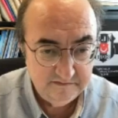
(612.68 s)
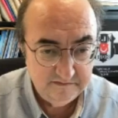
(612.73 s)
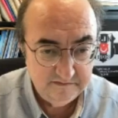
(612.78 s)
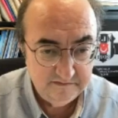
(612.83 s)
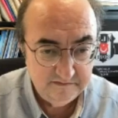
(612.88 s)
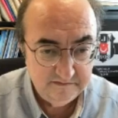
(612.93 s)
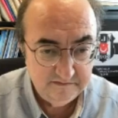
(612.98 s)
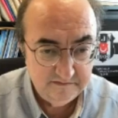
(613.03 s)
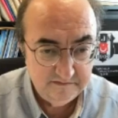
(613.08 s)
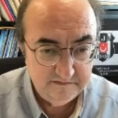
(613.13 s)

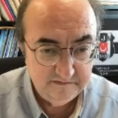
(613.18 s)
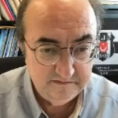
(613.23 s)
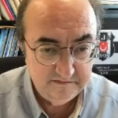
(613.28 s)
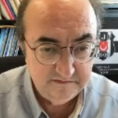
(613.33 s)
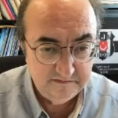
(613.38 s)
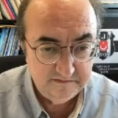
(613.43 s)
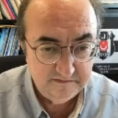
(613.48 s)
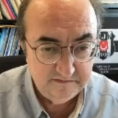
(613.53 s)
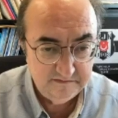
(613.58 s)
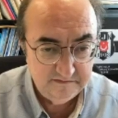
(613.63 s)

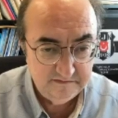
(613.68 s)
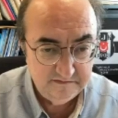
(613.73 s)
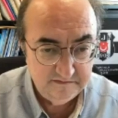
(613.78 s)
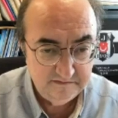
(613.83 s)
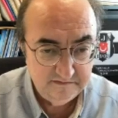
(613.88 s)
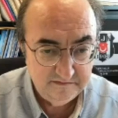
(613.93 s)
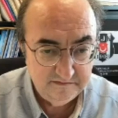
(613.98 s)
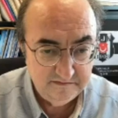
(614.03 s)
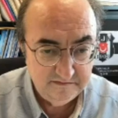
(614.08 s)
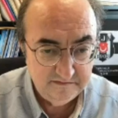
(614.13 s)

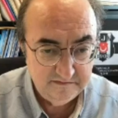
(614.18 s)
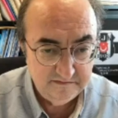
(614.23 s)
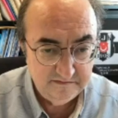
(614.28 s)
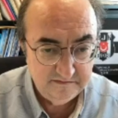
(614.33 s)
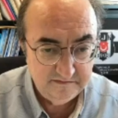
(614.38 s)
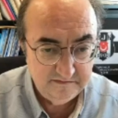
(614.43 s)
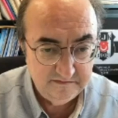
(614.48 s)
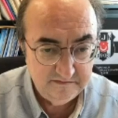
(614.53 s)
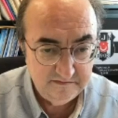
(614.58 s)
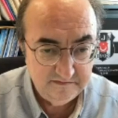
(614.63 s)

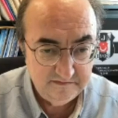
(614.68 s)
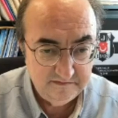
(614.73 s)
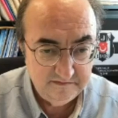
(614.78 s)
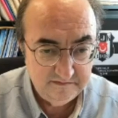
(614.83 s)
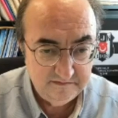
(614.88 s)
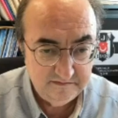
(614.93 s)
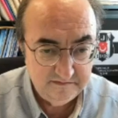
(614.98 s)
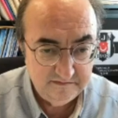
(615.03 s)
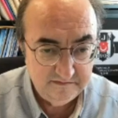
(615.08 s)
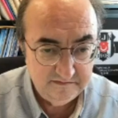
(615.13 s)

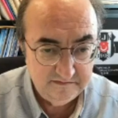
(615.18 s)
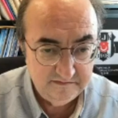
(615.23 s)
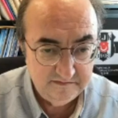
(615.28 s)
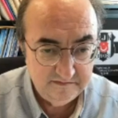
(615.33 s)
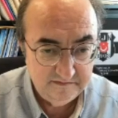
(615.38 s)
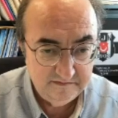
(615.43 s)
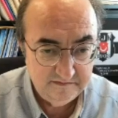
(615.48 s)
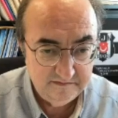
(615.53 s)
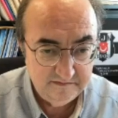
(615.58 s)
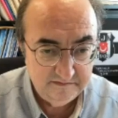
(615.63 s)

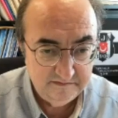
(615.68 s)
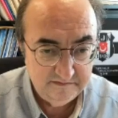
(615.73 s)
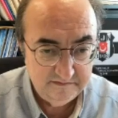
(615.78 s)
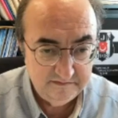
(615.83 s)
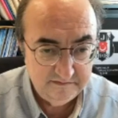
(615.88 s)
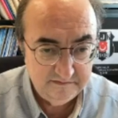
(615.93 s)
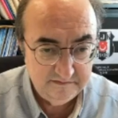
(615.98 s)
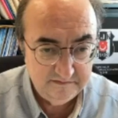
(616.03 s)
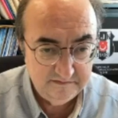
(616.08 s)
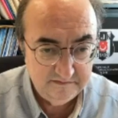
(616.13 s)

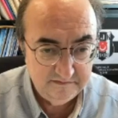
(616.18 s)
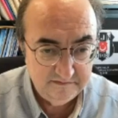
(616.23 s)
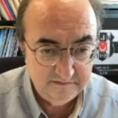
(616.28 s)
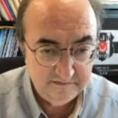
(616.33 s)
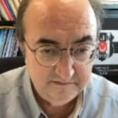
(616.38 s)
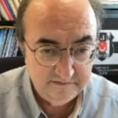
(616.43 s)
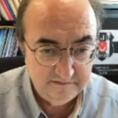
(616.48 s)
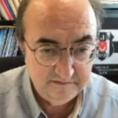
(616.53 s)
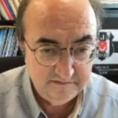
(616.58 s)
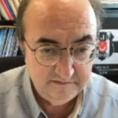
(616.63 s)

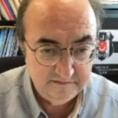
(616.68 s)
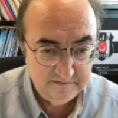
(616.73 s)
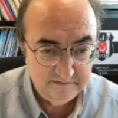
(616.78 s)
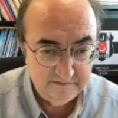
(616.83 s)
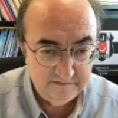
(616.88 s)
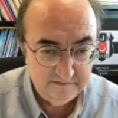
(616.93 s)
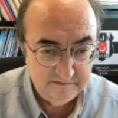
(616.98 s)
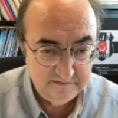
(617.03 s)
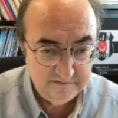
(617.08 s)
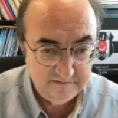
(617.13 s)

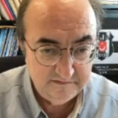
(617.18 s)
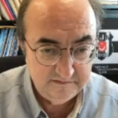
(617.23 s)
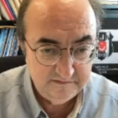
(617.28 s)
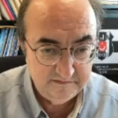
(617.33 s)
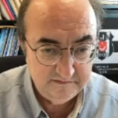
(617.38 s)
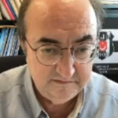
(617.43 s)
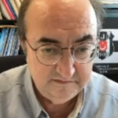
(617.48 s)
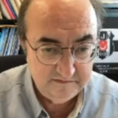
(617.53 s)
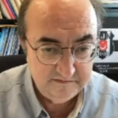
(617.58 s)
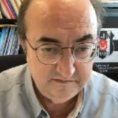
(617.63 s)

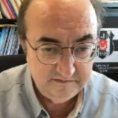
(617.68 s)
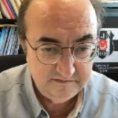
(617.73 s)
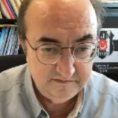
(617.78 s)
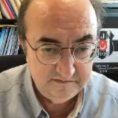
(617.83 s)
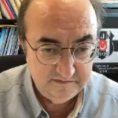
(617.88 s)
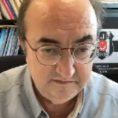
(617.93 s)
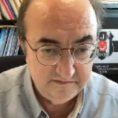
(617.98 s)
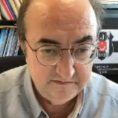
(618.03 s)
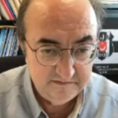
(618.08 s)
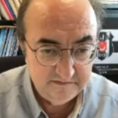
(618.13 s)

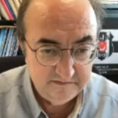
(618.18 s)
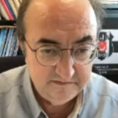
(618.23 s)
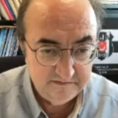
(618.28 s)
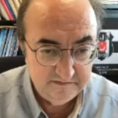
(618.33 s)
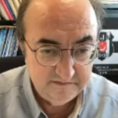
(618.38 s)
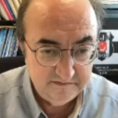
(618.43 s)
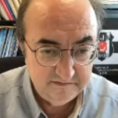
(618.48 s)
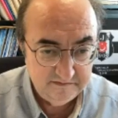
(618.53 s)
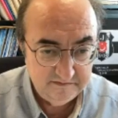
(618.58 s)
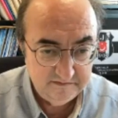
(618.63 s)

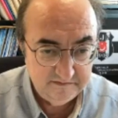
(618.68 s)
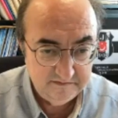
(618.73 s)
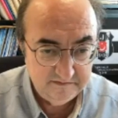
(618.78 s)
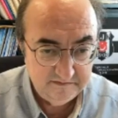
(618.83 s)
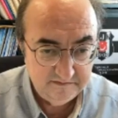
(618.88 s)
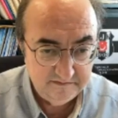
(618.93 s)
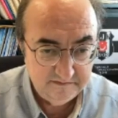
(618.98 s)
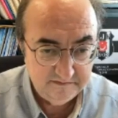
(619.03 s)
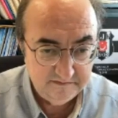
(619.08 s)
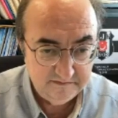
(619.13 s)

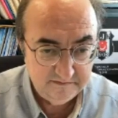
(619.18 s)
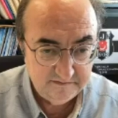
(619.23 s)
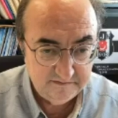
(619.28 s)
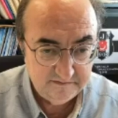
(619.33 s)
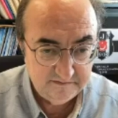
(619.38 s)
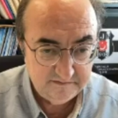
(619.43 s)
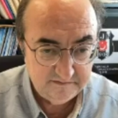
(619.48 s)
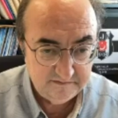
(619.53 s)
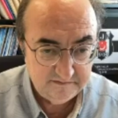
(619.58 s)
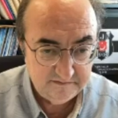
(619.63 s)

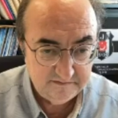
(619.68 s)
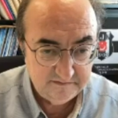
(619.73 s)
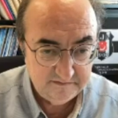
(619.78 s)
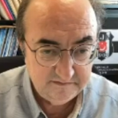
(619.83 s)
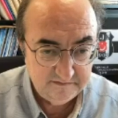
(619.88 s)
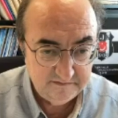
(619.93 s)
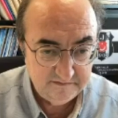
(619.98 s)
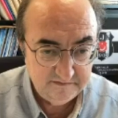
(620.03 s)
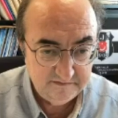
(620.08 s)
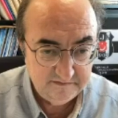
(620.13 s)

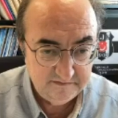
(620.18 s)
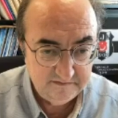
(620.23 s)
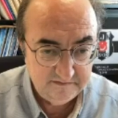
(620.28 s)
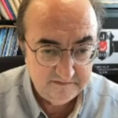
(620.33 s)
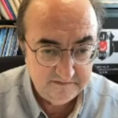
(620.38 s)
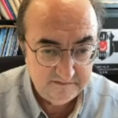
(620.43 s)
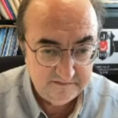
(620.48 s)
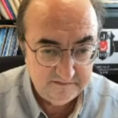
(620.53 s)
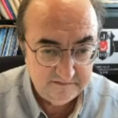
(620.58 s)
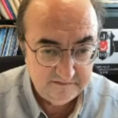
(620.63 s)
The person shown says nothing.